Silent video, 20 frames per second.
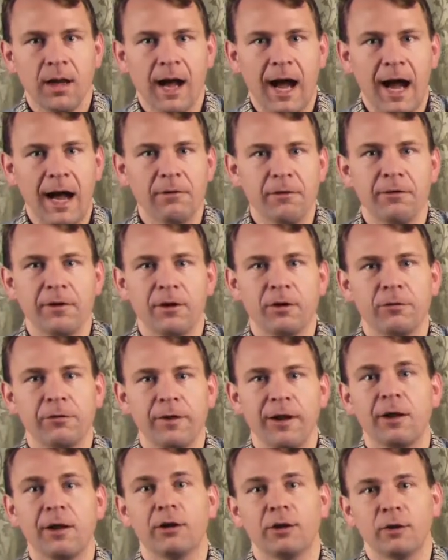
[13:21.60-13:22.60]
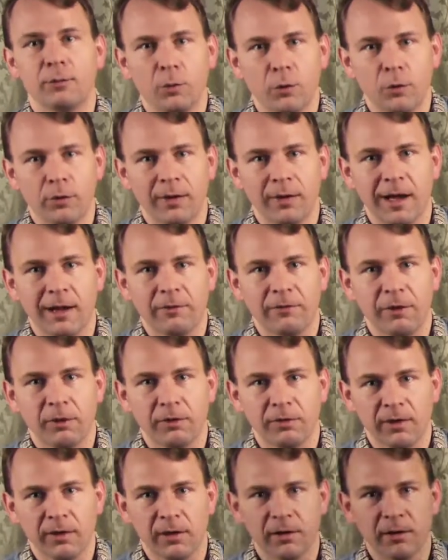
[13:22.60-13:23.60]
I fear failure more than I fear
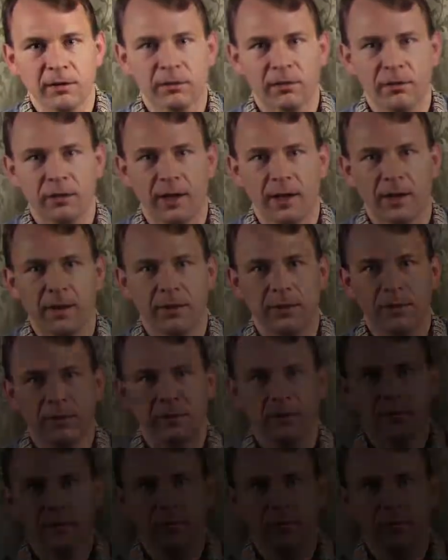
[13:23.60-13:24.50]
sickness or death.